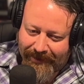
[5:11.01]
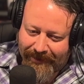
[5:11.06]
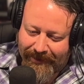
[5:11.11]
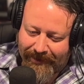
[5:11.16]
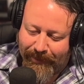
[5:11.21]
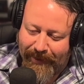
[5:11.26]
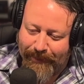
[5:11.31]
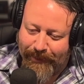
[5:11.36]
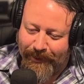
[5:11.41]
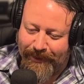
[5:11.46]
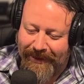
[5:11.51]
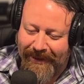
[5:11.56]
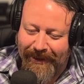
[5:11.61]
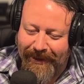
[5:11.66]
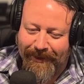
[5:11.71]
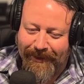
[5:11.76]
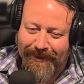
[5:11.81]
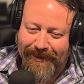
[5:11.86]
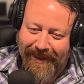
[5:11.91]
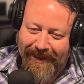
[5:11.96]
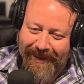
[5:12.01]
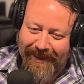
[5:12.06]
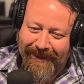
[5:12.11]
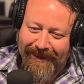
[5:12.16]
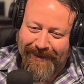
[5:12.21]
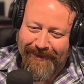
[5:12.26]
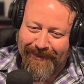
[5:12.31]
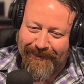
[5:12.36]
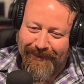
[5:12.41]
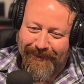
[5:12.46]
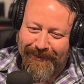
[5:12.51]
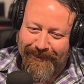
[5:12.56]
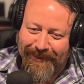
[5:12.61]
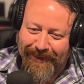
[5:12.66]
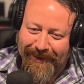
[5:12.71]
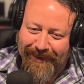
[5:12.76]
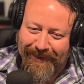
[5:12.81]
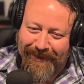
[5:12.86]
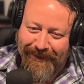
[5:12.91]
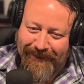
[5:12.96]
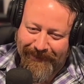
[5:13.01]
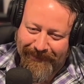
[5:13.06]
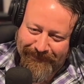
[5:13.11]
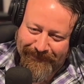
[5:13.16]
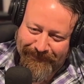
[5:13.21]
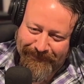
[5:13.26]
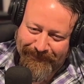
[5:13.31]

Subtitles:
into people's ears, I guess, is what we're trying to do.